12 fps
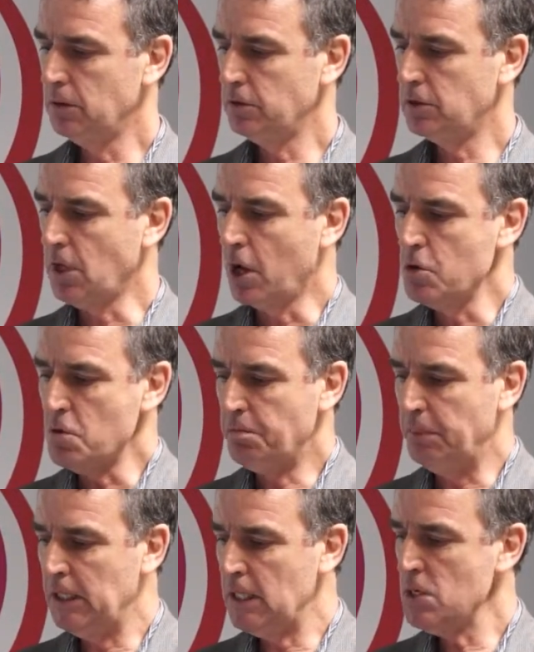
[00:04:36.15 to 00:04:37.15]
So
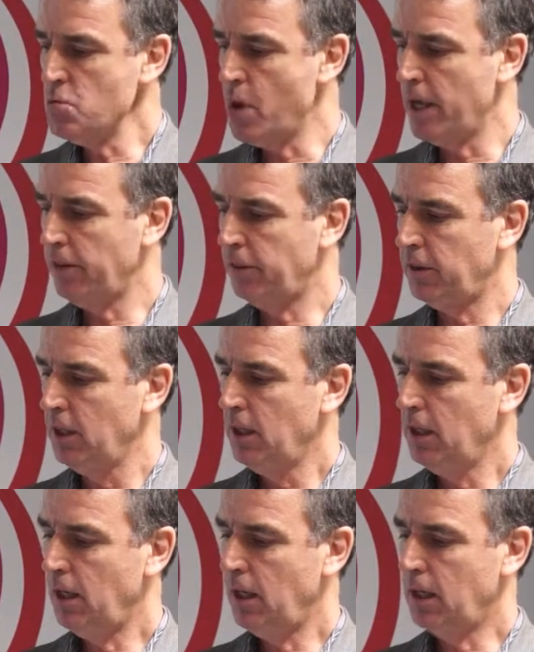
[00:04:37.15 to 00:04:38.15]
beginning with
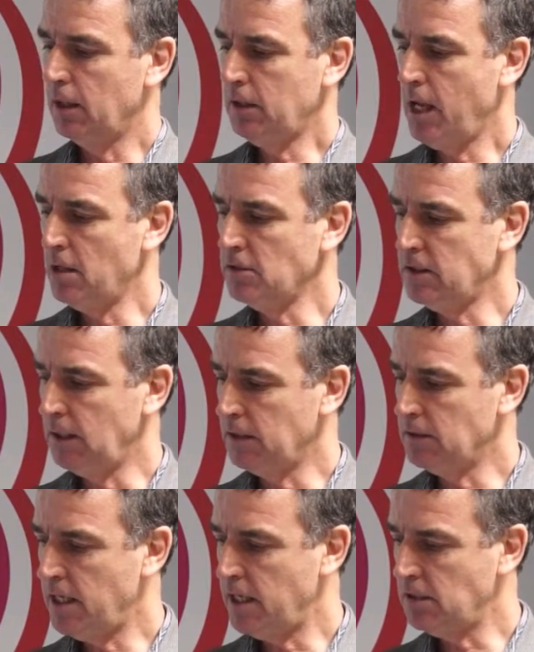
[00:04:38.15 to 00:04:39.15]
counselling
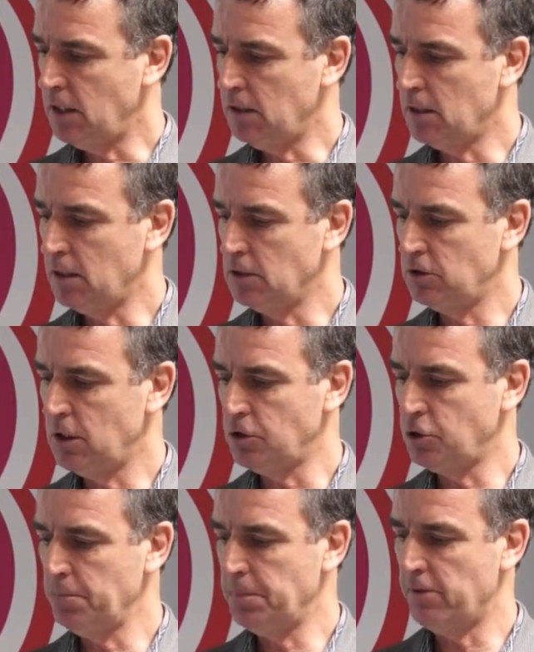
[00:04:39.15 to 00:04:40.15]
and testing that
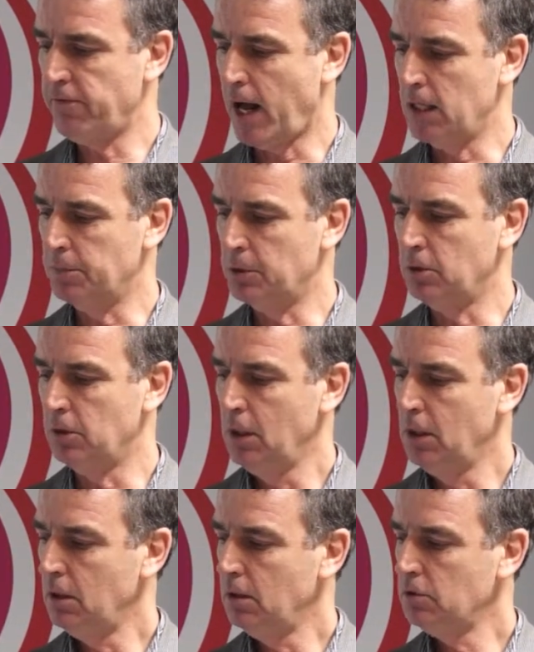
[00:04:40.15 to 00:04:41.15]
should be available
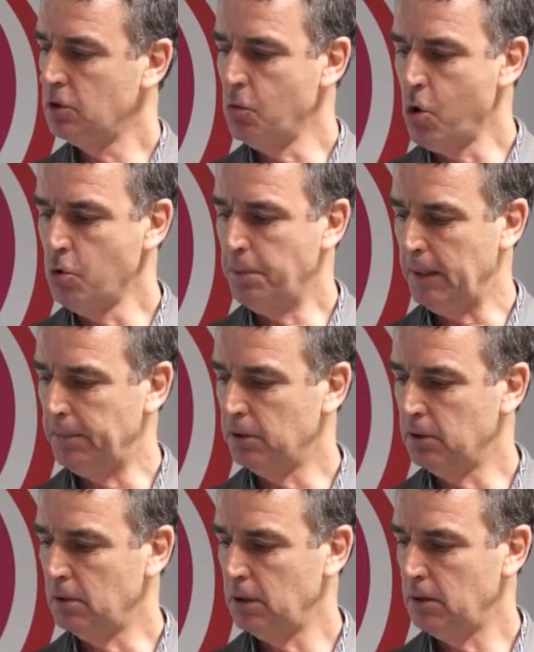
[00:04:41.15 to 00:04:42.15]
to all
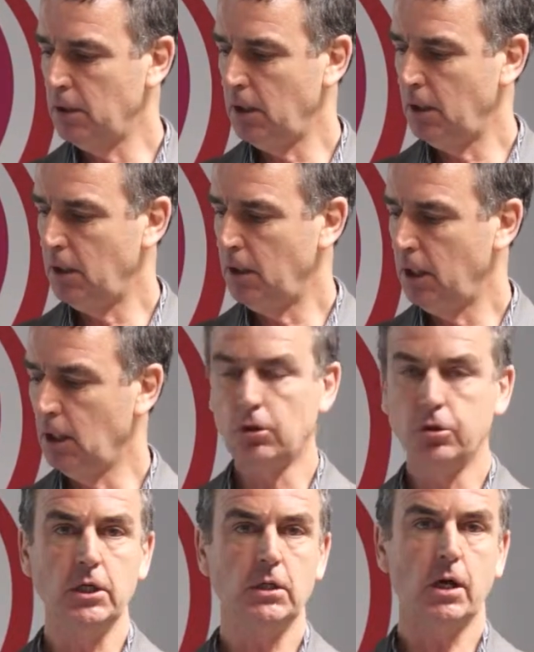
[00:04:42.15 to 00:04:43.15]
people,
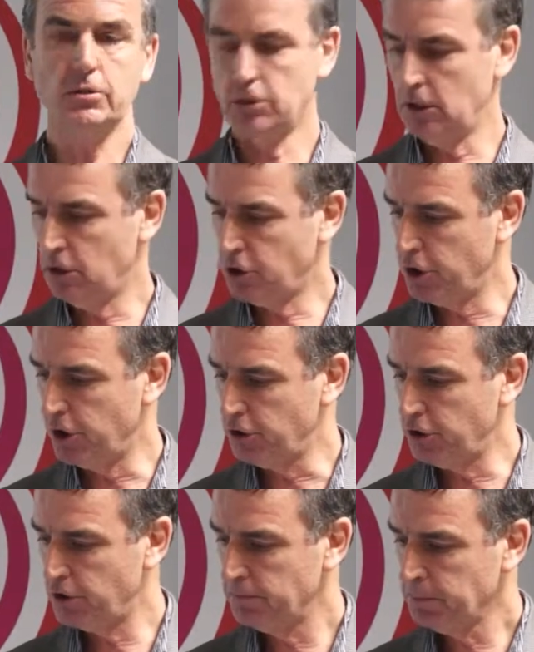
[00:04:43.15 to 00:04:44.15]
including those in the
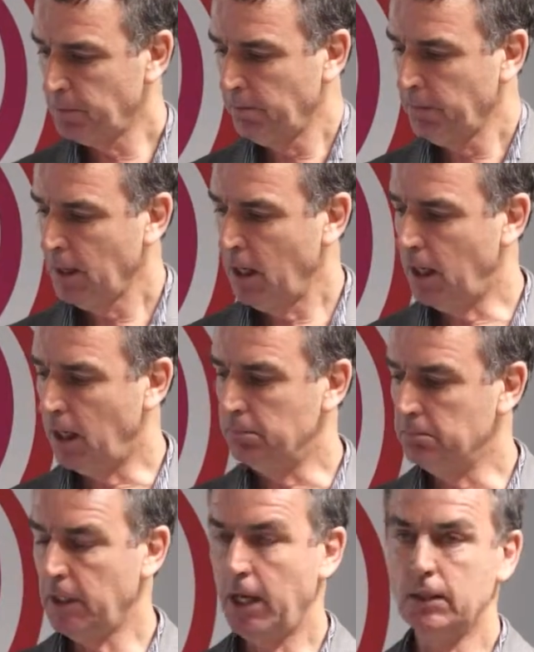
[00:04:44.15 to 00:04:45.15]
church.
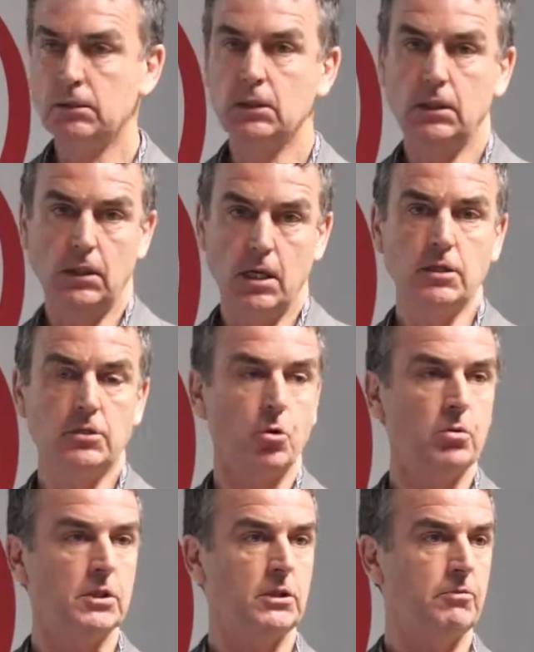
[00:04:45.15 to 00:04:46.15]
And he
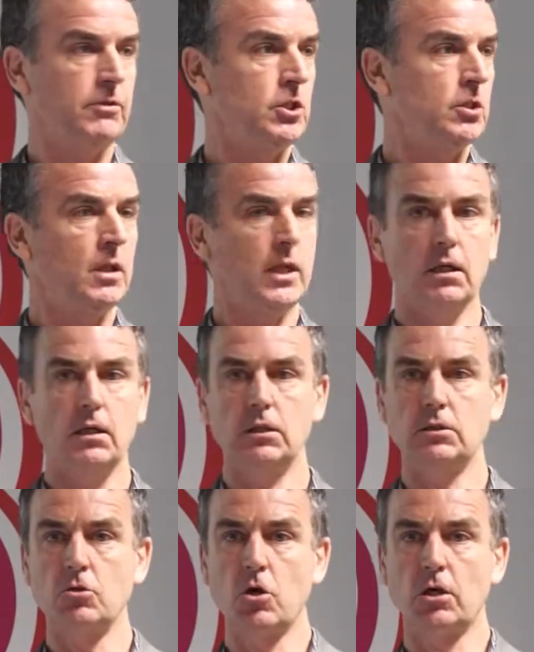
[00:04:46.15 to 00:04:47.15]
saw it as a vision that
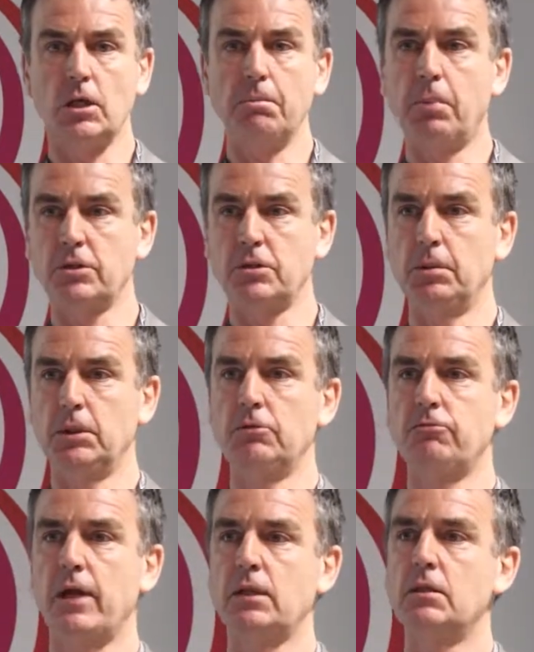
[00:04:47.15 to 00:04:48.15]
it's not impossible,
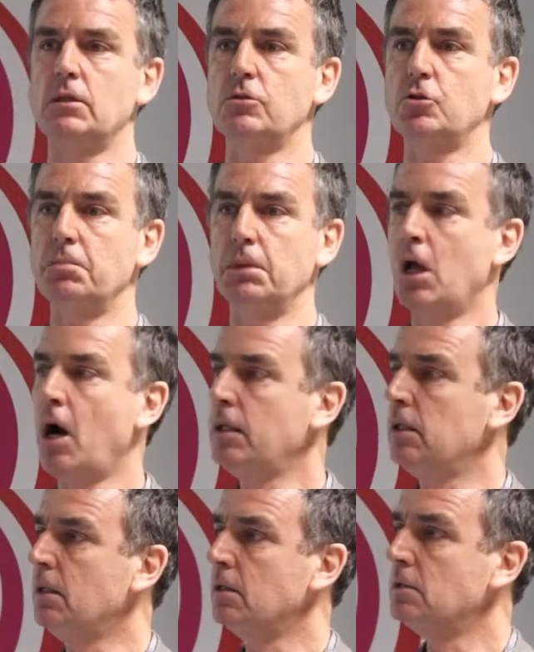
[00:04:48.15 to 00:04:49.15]
in fact, that it should be
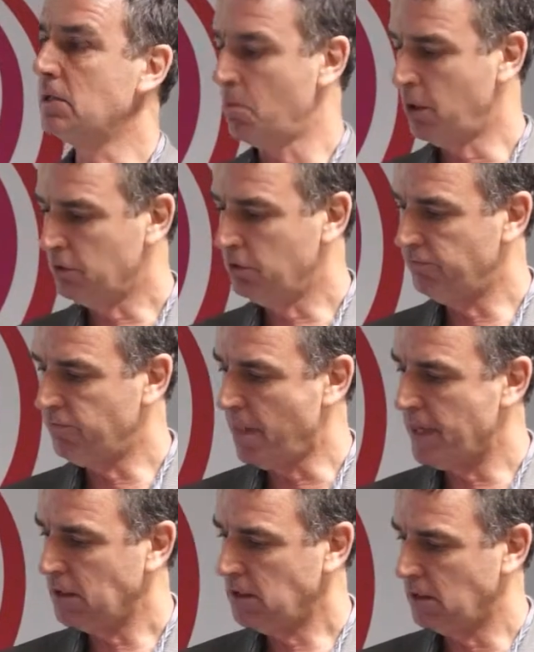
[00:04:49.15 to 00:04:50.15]
likely that someone could
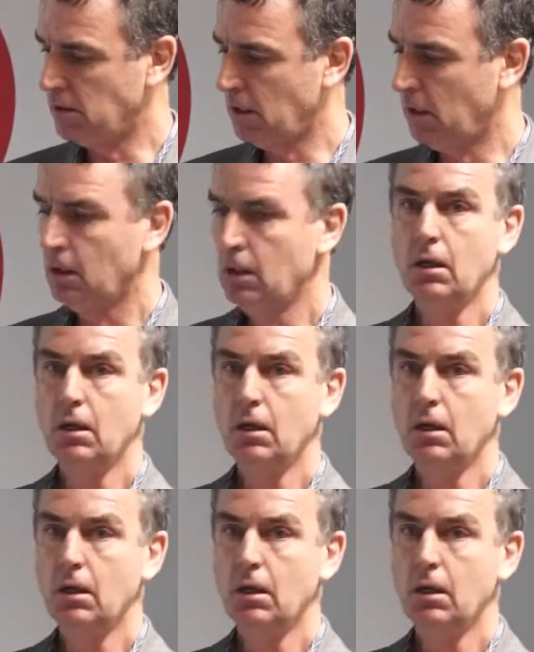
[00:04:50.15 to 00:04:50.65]
find that testing